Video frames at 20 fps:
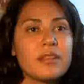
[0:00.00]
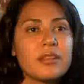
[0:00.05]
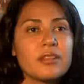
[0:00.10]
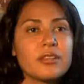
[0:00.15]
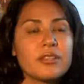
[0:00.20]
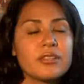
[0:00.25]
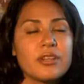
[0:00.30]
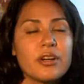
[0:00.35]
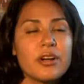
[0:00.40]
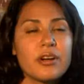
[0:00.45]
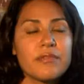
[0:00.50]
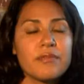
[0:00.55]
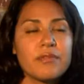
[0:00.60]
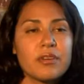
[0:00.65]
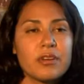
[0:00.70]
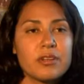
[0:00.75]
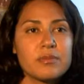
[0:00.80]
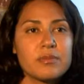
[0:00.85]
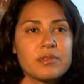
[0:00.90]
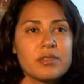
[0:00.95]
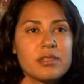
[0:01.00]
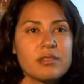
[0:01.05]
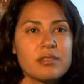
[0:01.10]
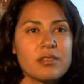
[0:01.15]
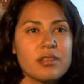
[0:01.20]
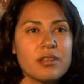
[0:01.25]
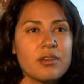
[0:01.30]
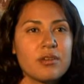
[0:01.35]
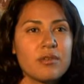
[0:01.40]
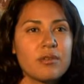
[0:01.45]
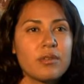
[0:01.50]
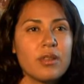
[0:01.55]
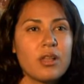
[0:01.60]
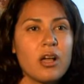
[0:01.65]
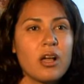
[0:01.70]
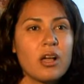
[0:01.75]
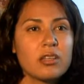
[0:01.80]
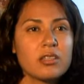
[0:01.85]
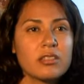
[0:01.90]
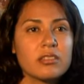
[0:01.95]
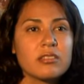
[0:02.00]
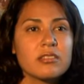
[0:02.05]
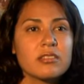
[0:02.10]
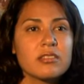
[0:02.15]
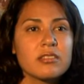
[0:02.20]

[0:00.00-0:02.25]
they learn art forms as they go along.